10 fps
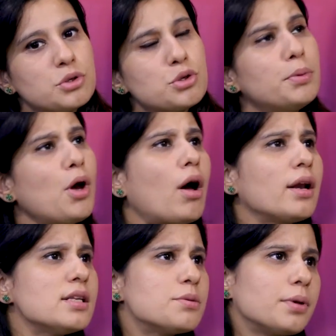To be
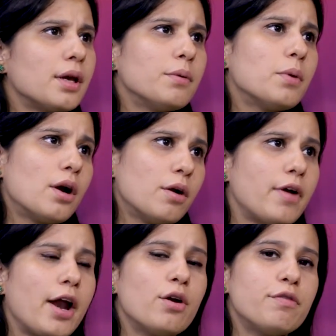honest, we were
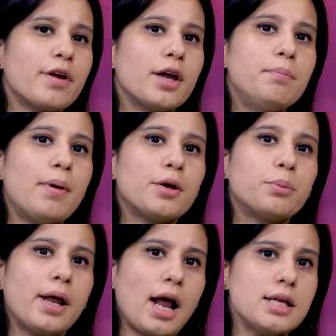aware of it, but
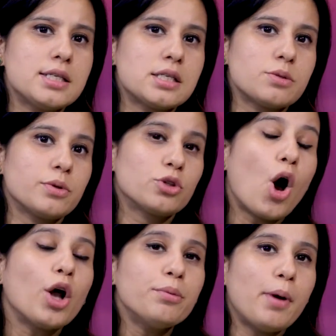when I
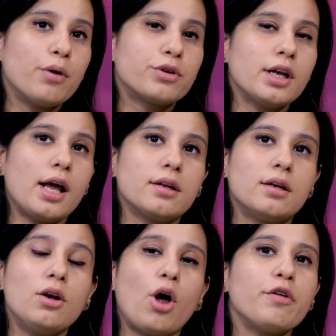thought about it, I did
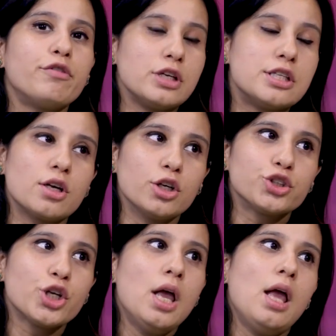a lot of research.